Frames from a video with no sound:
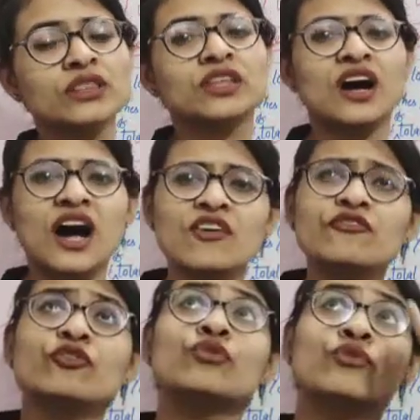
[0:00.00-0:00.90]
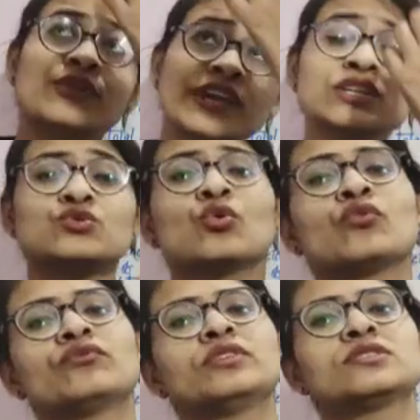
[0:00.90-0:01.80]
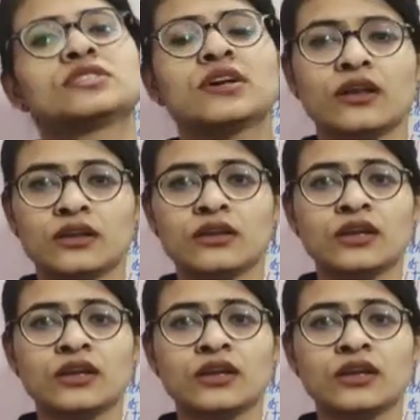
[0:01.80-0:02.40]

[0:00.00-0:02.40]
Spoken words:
the harmful rays of the sun.